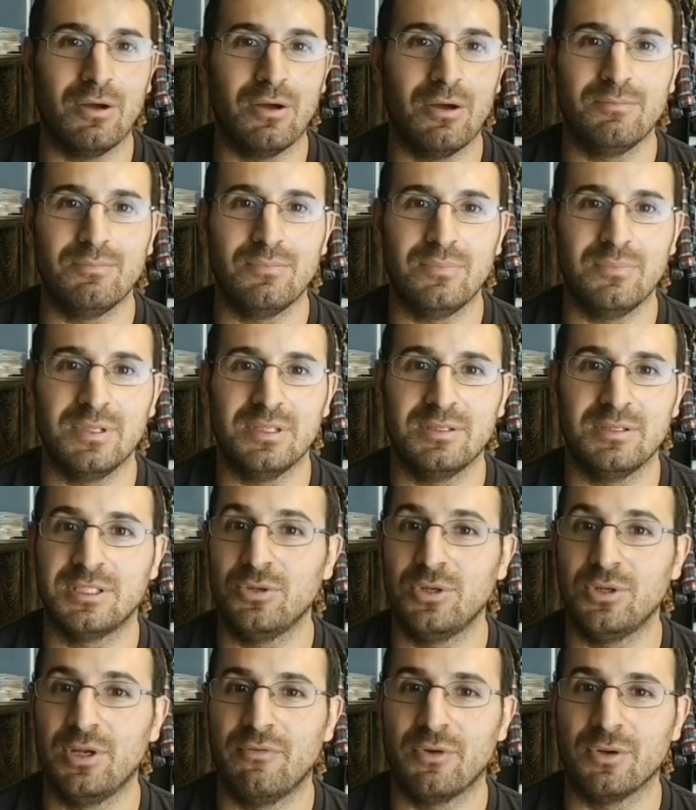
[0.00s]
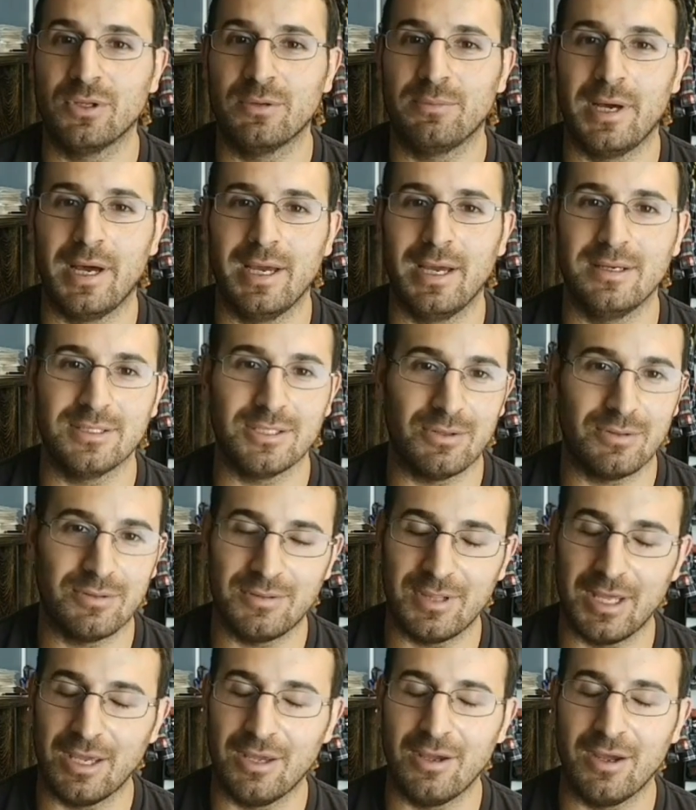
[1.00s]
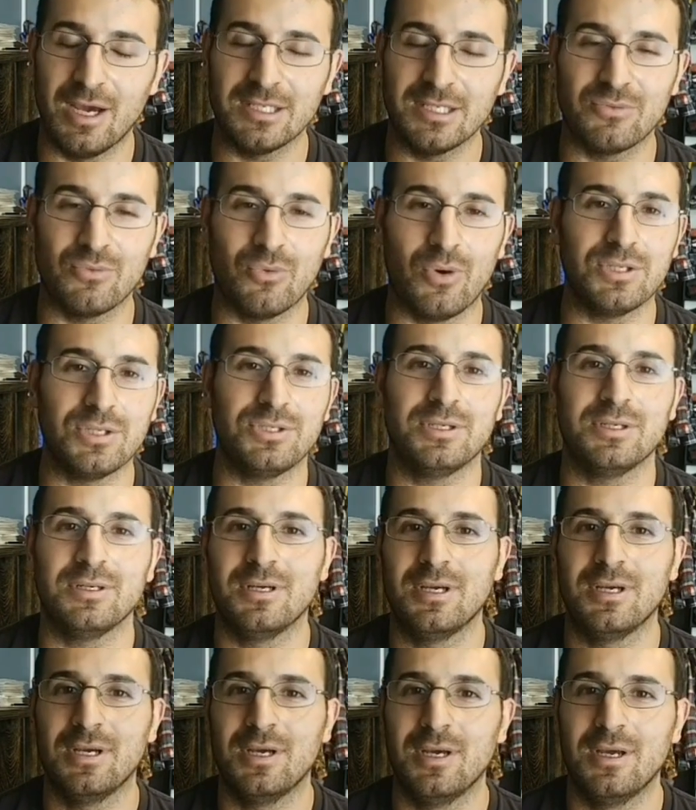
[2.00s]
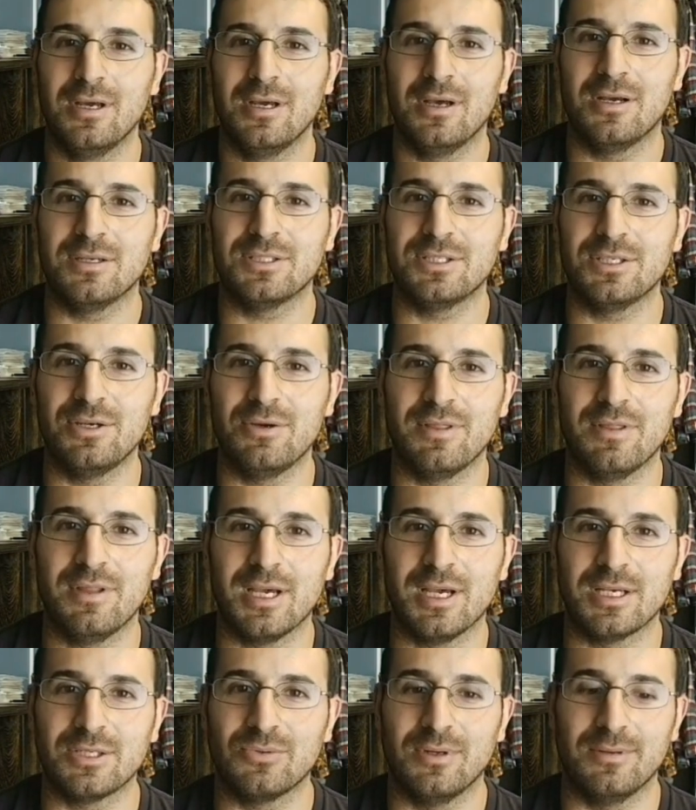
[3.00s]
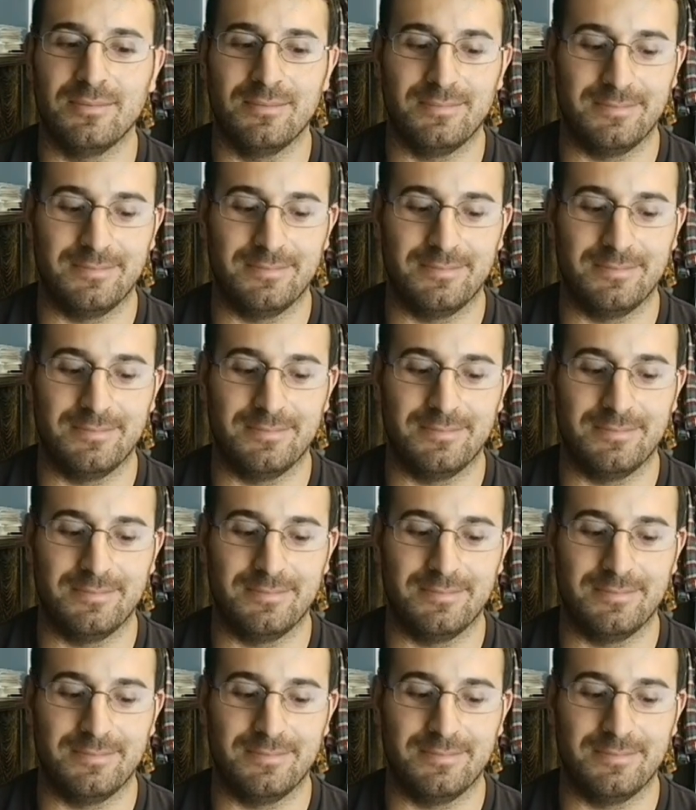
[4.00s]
know, it's too difficult to buy. So thank you guys for watching. I'll see you on the next one.